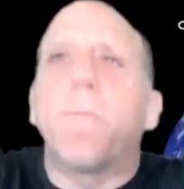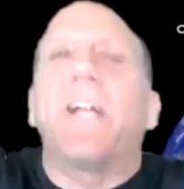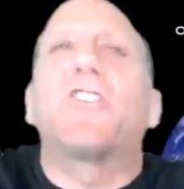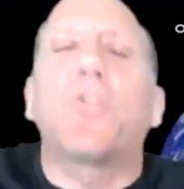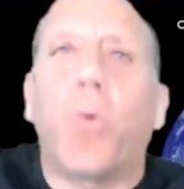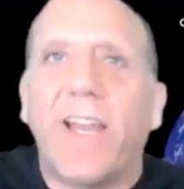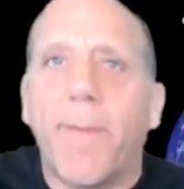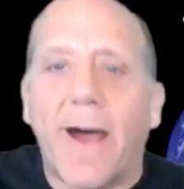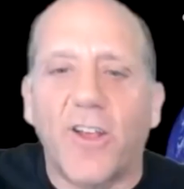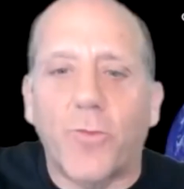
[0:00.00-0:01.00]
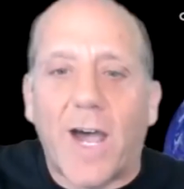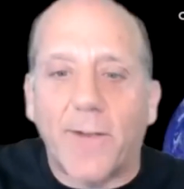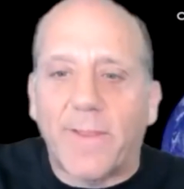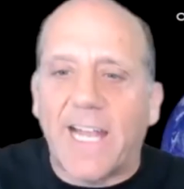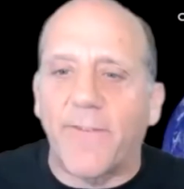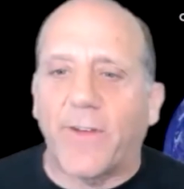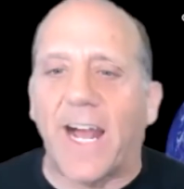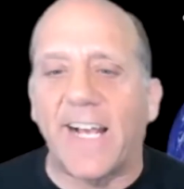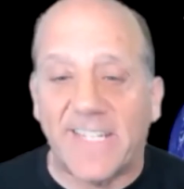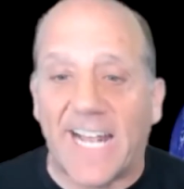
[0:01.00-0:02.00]
that's 20 miles wide with 10-foot
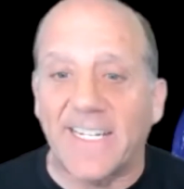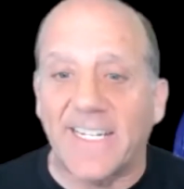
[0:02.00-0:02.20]
high